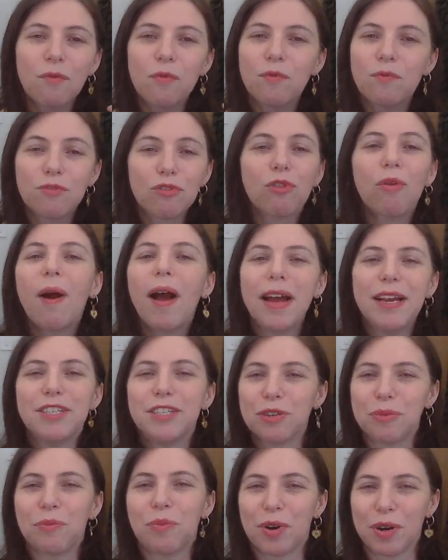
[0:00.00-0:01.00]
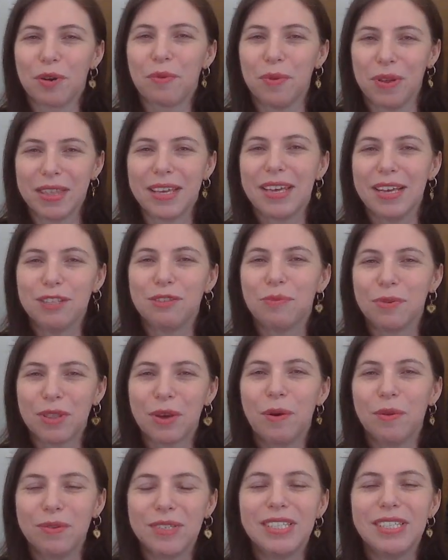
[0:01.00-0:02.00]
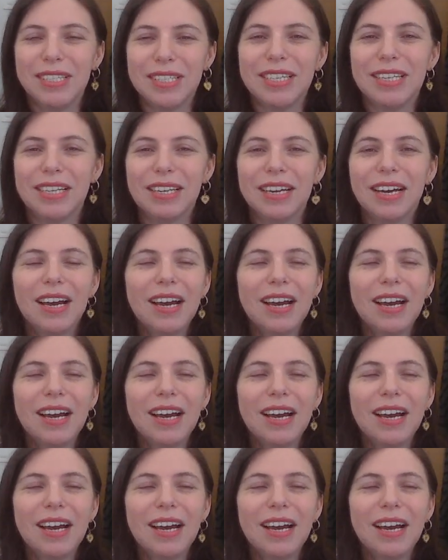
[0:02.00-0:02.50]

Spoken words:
tried to work with kids with ODD,